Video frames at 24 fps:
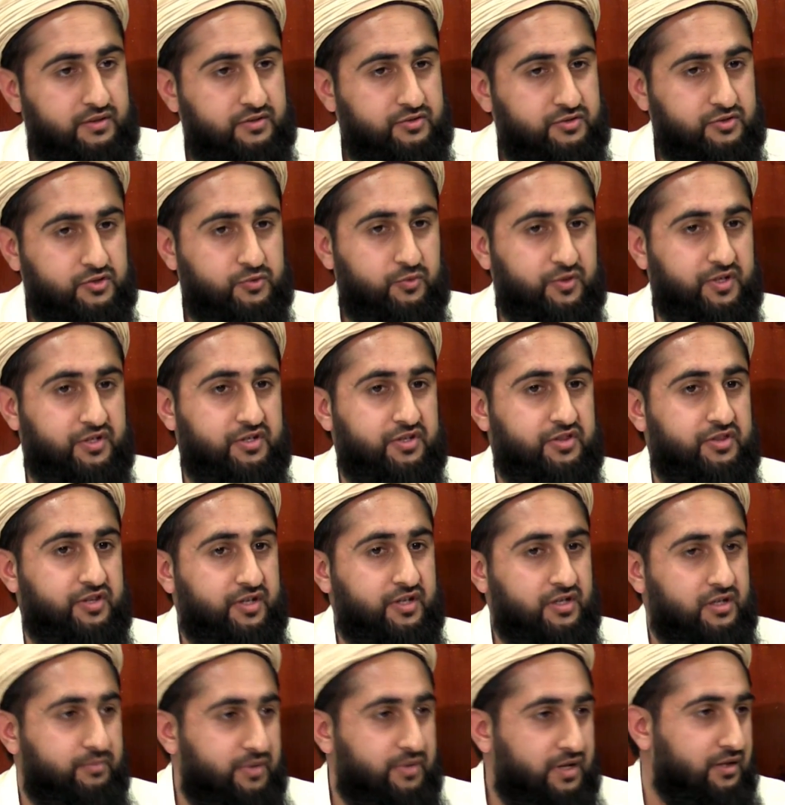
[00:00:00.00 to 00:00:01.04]
So I just want you to
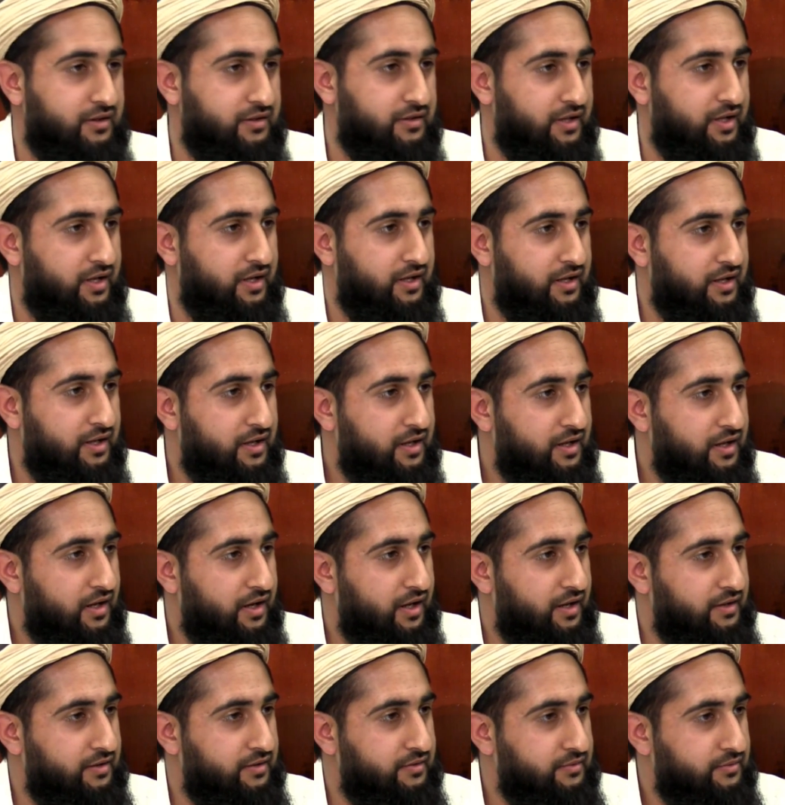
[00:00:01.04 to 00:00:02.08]
think about that,
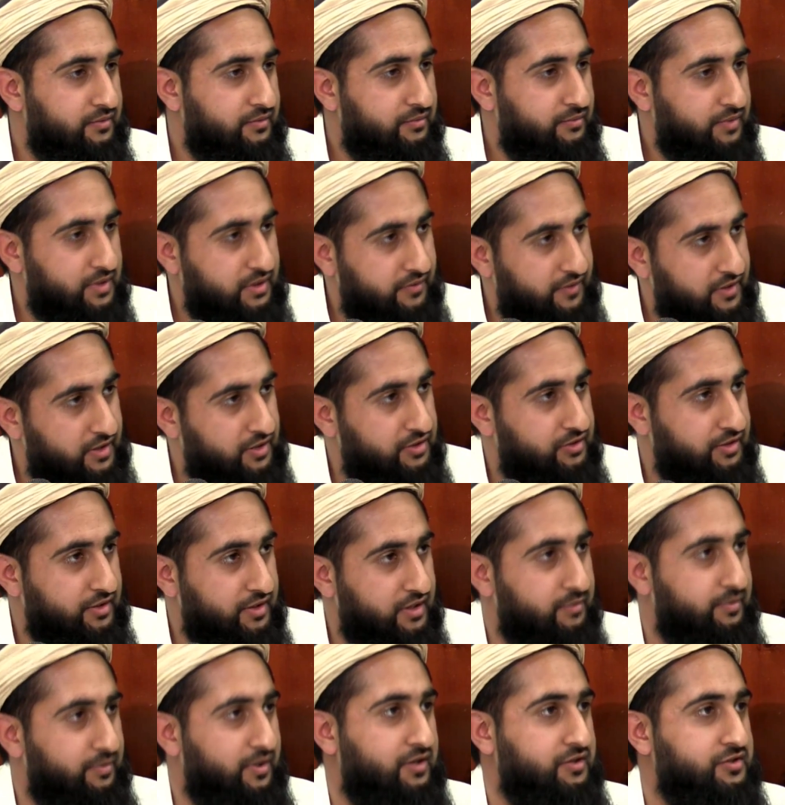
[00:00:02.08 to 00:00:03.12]
and when you've got to
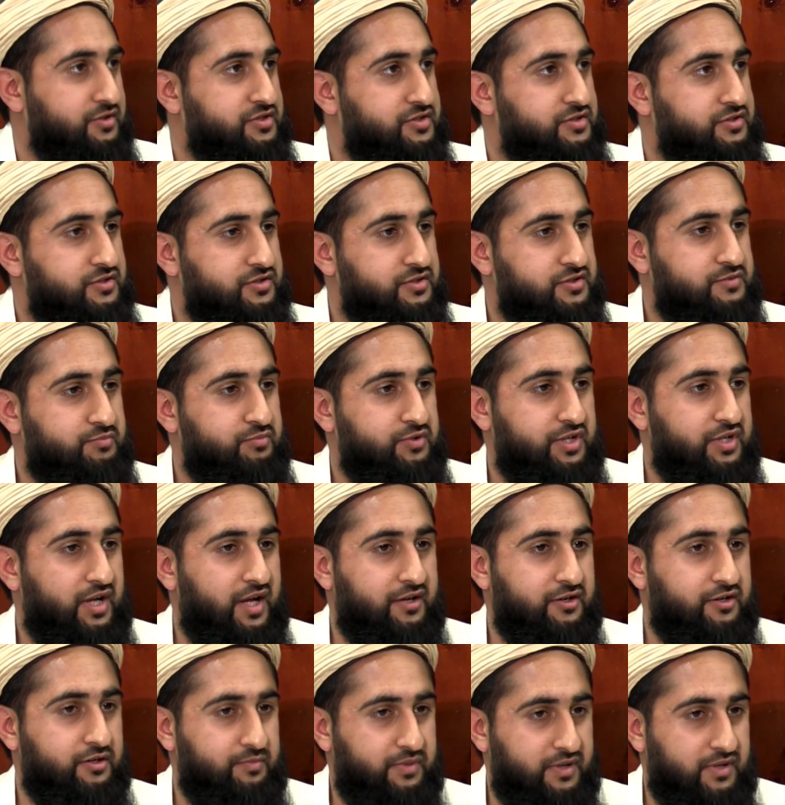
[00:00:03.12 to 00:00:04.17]
think about it, just put your
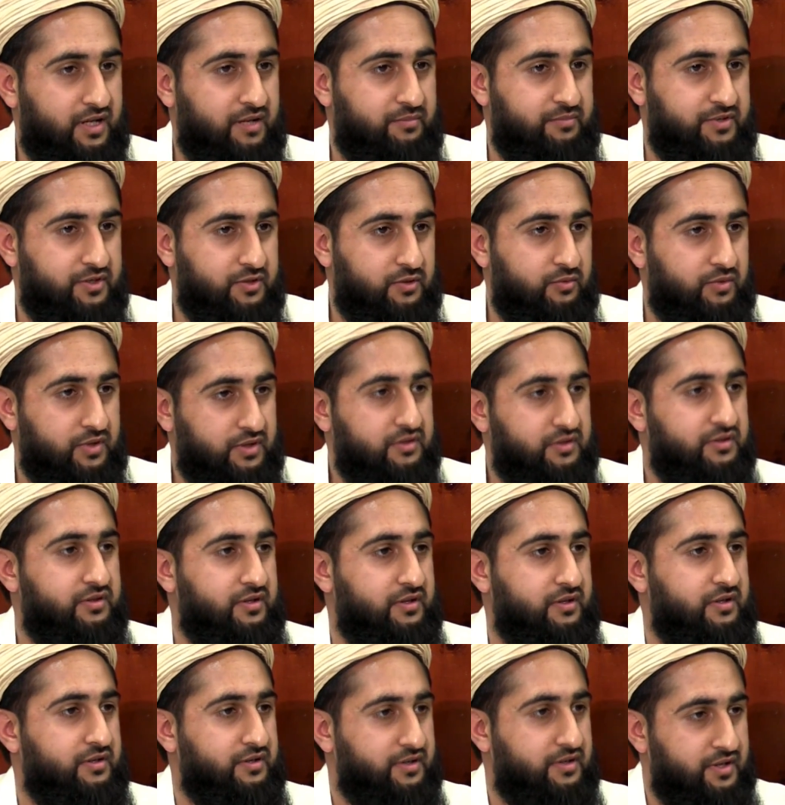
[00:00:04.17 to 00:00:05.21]
hand up and let me know what you
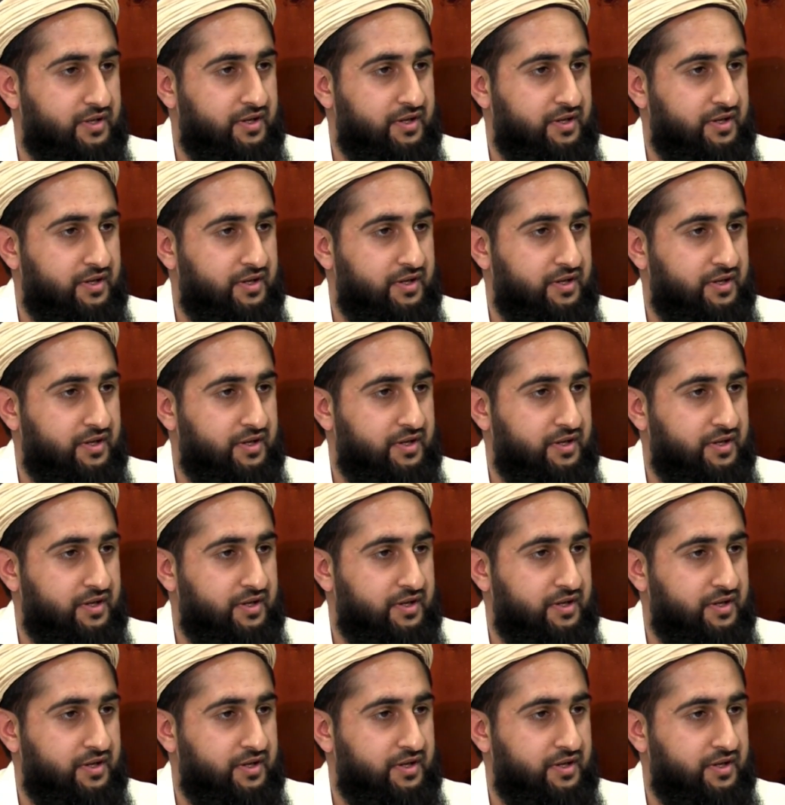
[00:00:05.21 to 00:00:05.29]
think.